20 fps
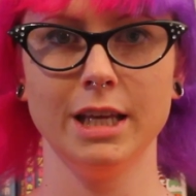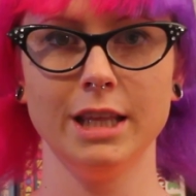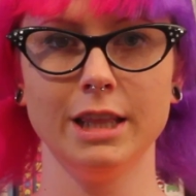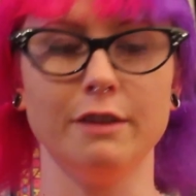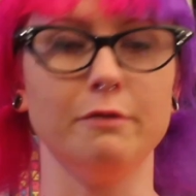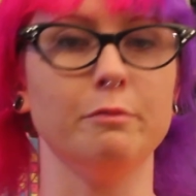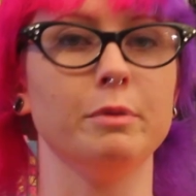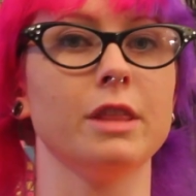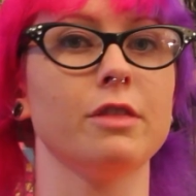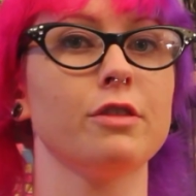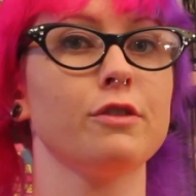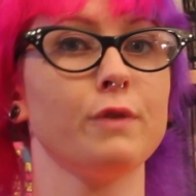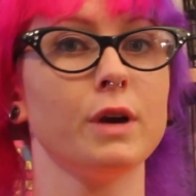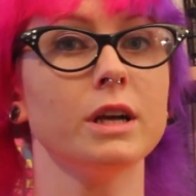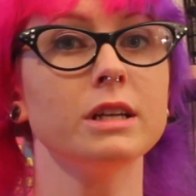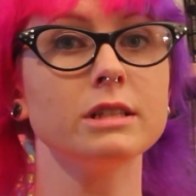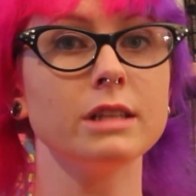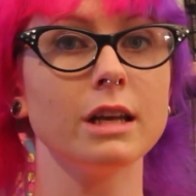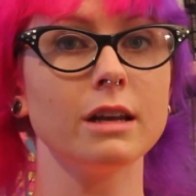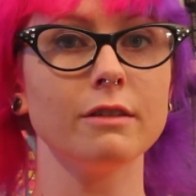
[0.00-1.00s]
They've been
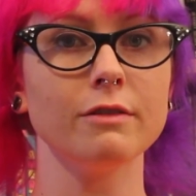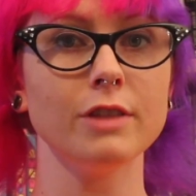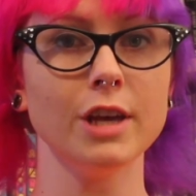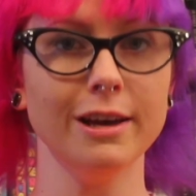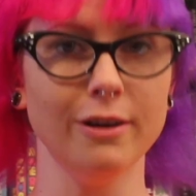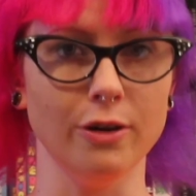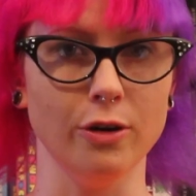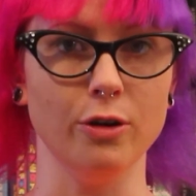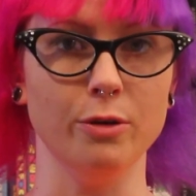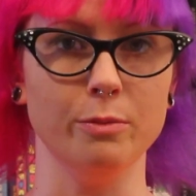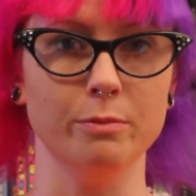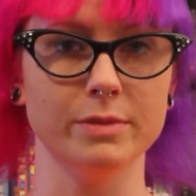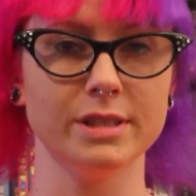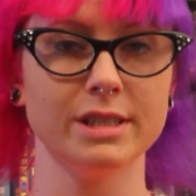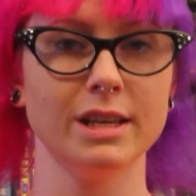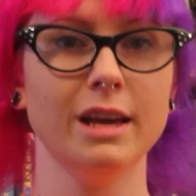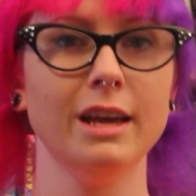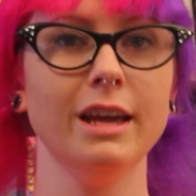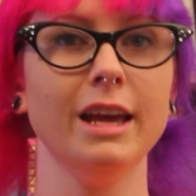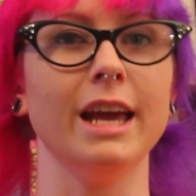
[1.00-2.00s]
thrust out of their
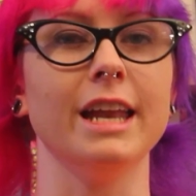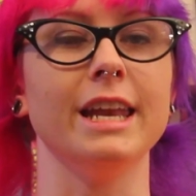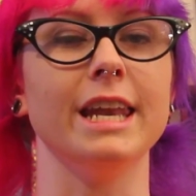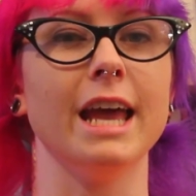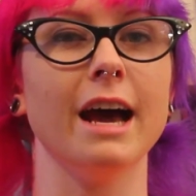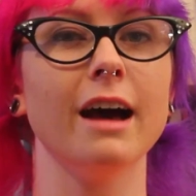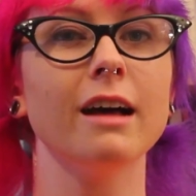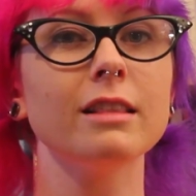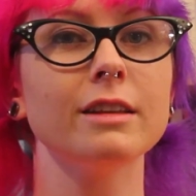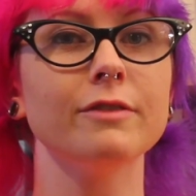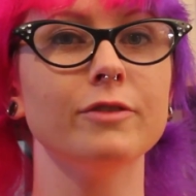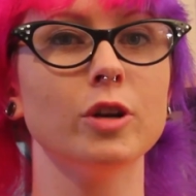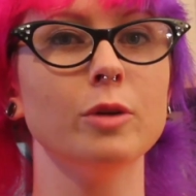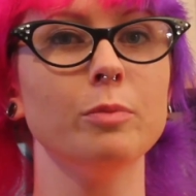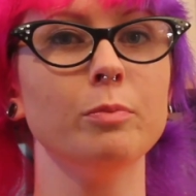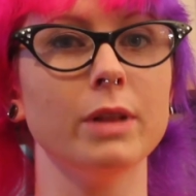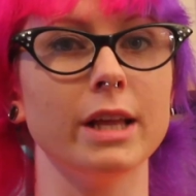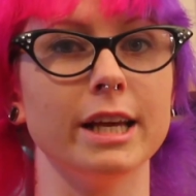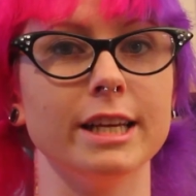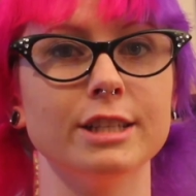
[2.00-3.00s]
homes and now live in
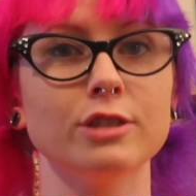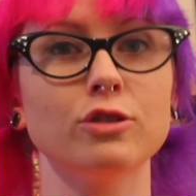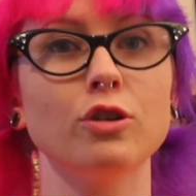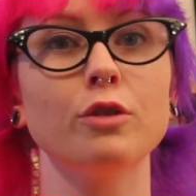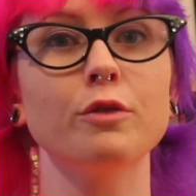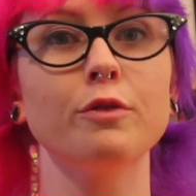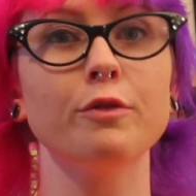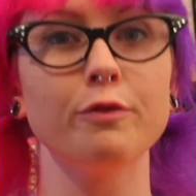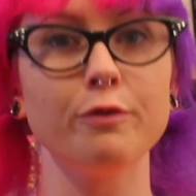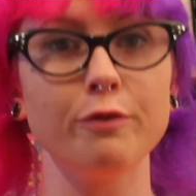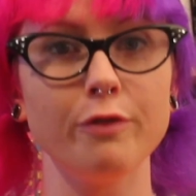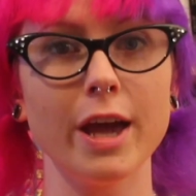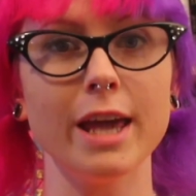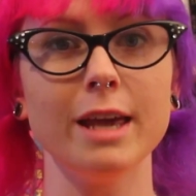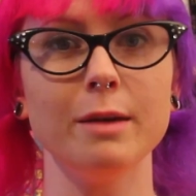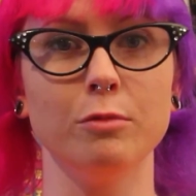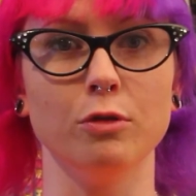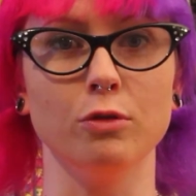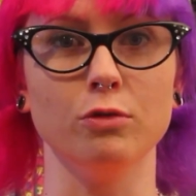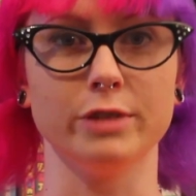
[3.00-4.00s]
a place called
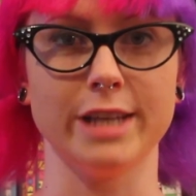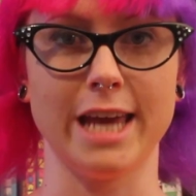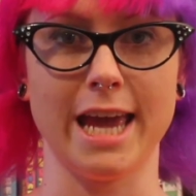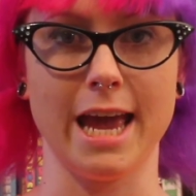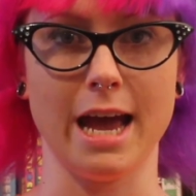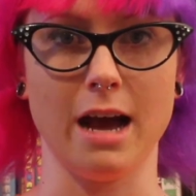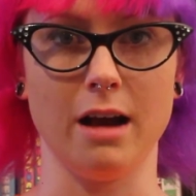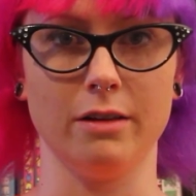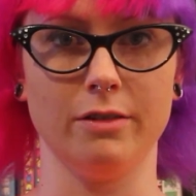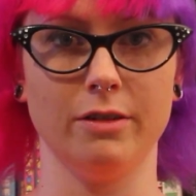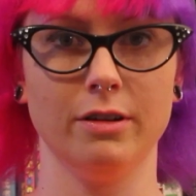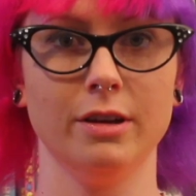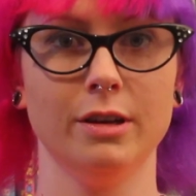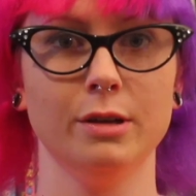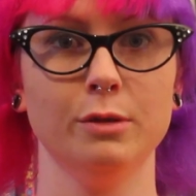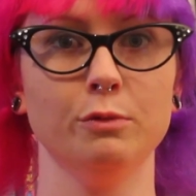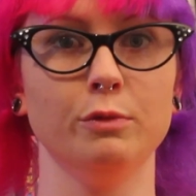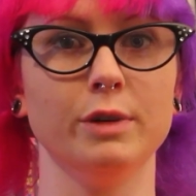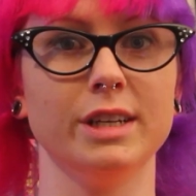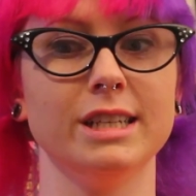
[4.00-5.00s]
Fabletown,
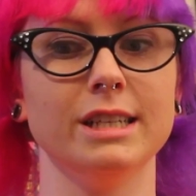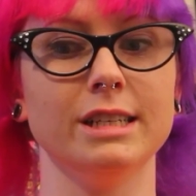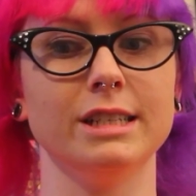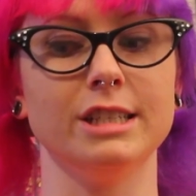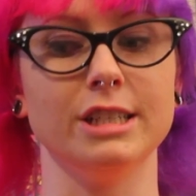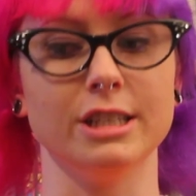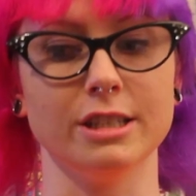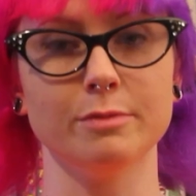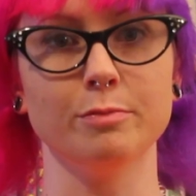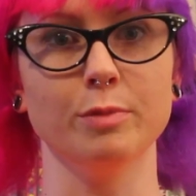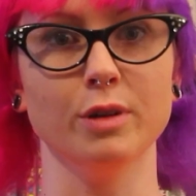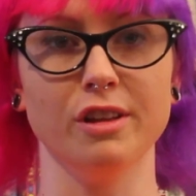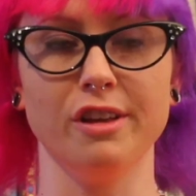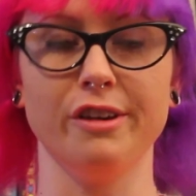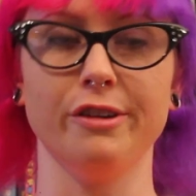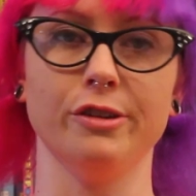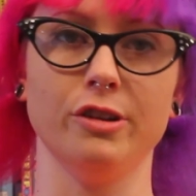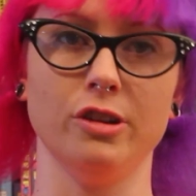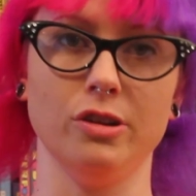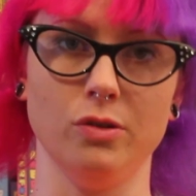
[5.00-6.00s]
which is just
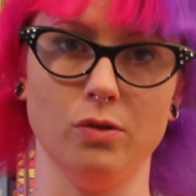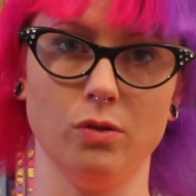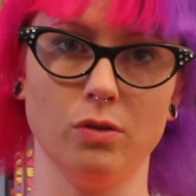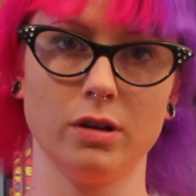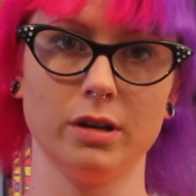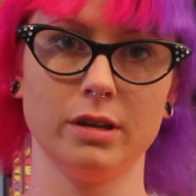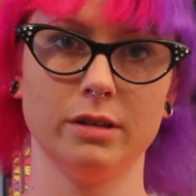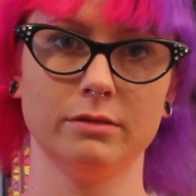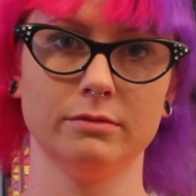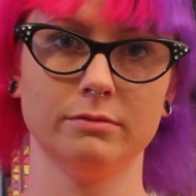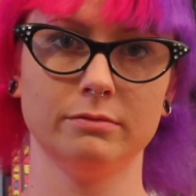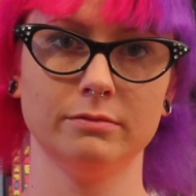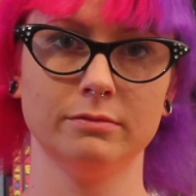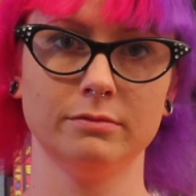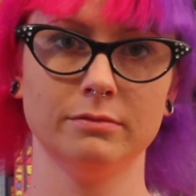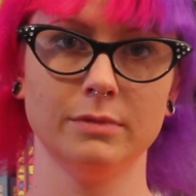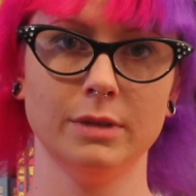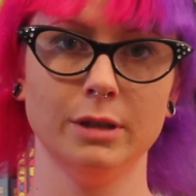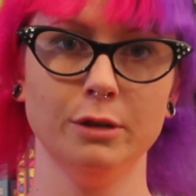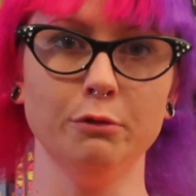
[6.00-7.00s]
below New York.
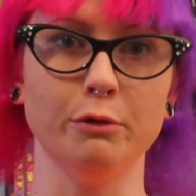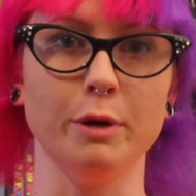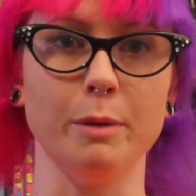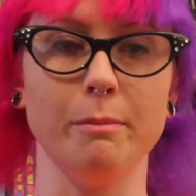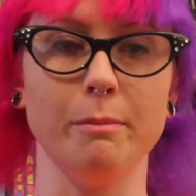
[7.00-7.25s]
We